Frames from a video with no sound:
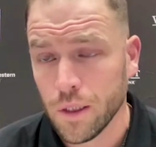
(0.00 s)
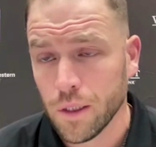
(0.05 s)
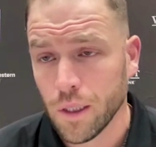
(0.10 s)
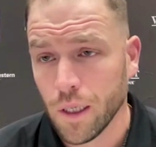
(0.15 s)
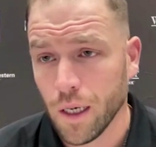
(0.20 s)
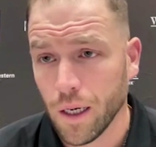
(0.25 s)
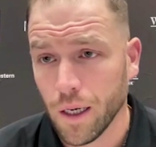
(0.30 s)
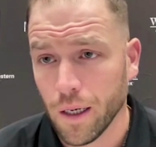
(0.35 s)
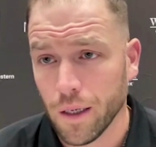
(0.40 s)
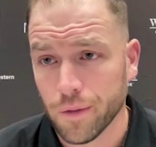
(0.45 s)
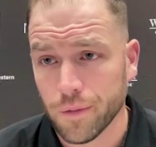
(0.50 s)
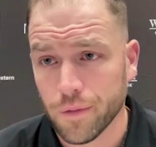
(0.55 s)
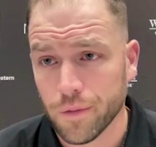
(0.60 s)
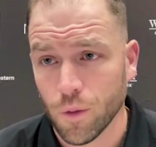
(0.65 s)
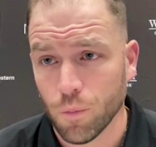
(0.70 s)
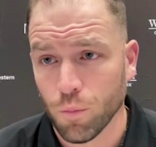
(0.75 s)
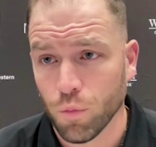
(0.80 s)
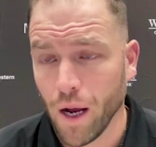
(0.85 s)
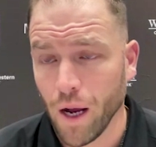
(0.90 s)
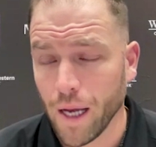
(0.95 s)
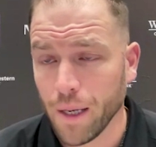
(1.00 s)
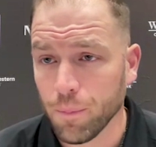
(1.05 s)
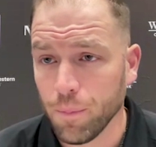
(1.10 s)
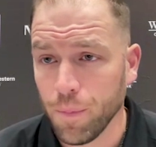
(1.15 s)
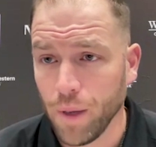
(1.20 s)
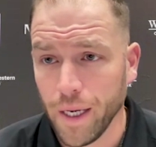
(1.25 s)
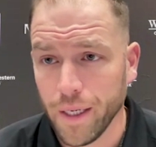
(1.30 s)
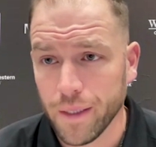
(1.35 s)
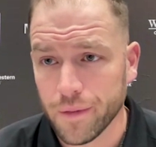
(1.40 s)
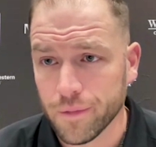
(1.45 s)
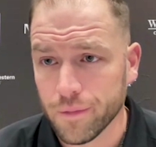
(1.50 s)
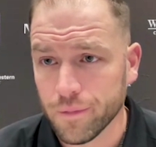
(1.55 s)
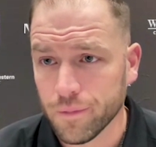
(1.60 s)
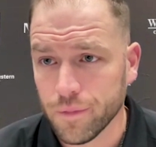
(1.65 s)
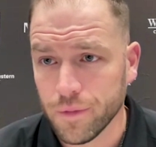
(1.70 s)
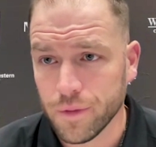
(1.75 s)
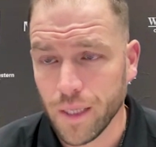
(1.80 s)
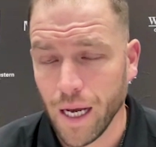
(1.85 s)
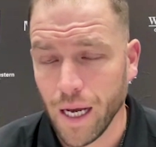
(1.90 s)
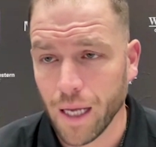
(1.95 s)
know, Brian
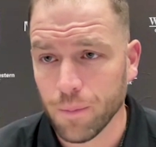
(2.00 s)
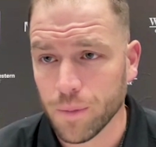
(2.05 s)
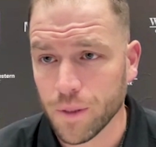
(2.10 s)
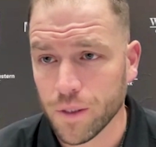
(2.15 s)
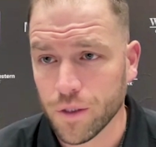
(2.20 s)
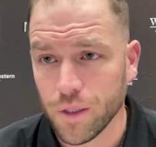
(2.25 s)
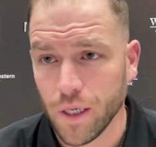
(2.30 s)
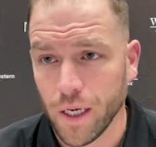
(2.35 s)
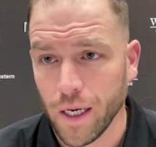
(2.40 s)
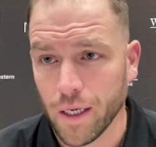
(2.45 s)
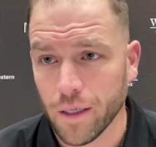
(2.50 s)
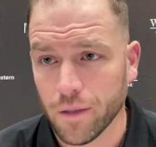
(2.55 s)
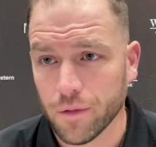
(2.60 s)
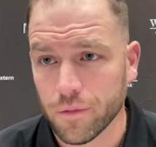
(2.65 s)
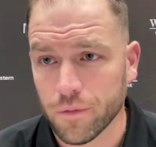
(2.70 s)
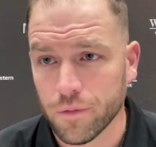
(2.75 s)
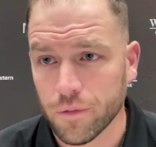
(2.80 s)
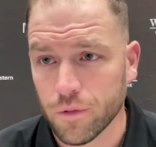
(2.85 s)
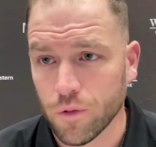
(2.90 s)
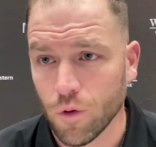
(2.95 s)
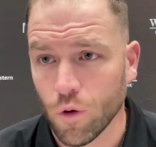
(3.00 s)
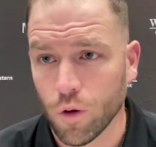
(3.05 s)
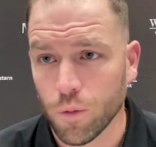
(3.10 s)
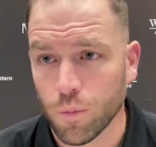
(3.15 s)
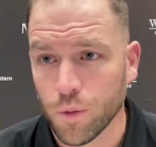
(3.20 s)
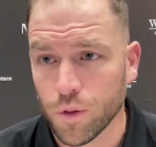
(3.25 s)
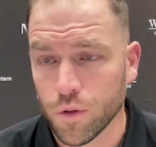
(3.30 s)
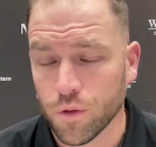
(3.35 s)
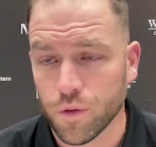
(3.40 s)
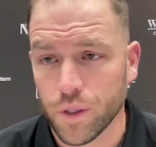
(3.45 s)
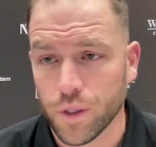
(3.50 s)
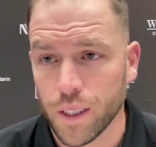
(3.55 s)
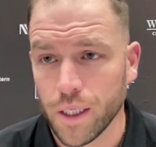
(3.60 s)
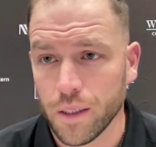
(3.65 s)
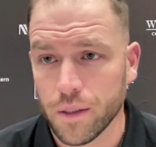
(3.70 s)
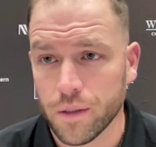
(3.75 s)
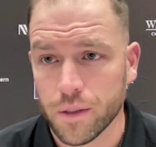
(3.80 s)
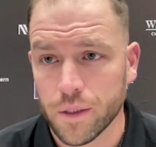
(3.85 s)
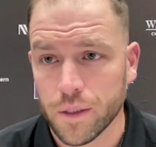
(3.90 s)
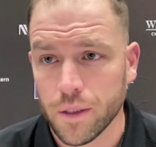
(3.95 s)
Payton, Todd McShane, Lauren
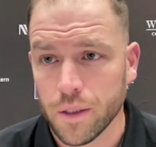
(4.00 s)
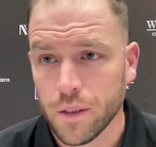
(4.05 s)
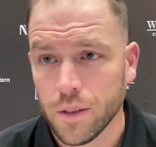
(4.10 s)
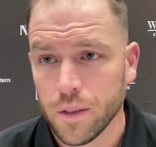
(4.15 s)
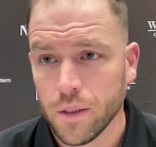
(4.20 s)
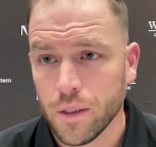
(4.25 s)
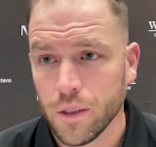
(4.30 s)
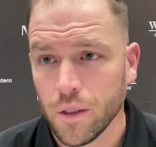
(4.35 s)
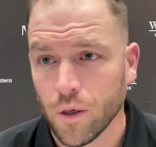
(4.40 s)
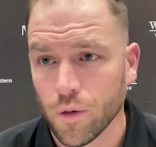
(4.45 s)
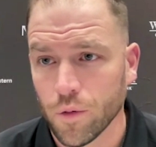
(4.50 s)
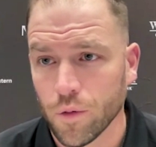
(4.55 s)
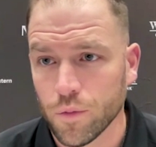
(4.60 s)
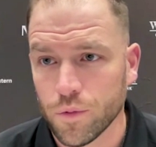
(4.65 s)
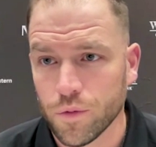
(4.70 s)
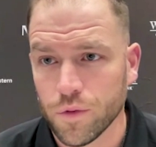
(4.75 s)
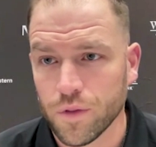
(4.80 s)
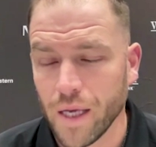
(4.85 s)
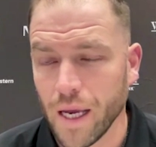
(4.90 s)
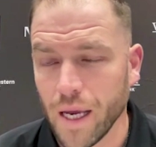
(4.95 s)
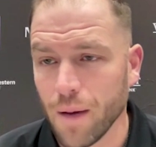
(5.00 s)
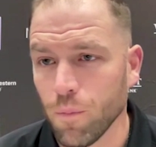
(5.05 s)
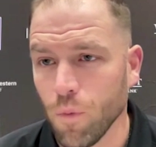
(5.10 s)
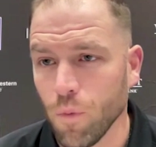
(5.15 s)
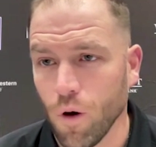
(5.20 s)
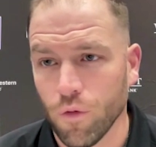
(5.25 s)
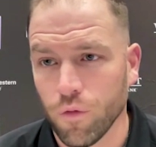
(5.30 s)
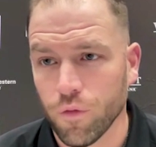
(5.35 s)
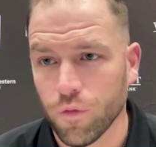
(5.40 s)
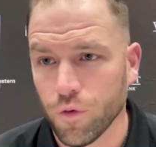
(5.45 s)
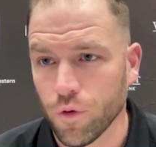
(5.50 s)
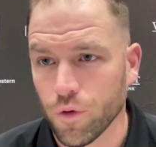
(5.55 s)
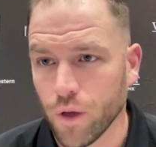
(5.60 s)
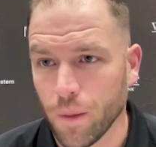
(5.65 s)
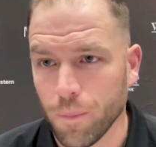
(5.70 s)
McCree, you know, Sam Mulford.